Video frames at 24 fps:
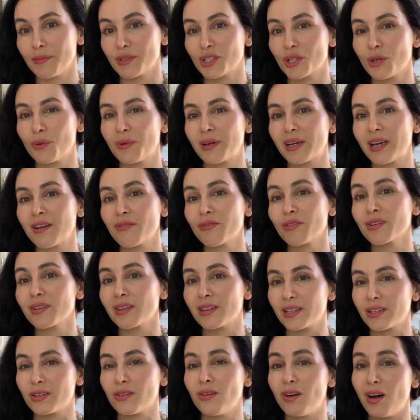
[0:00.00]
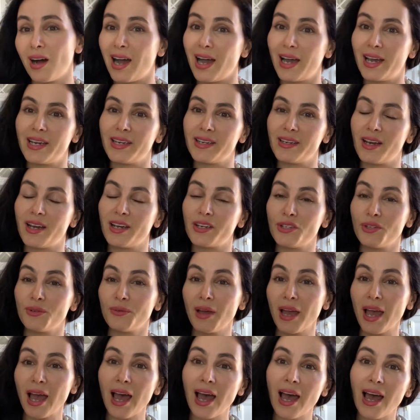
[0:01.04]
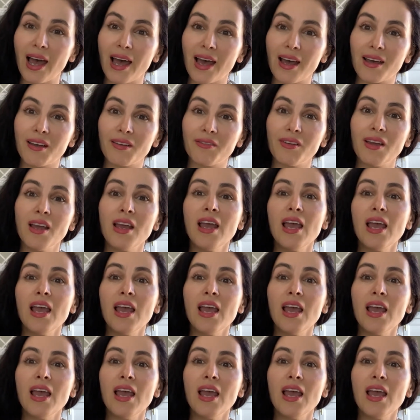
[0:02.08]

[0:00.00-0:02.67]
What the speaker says: So whatever little iodine you have,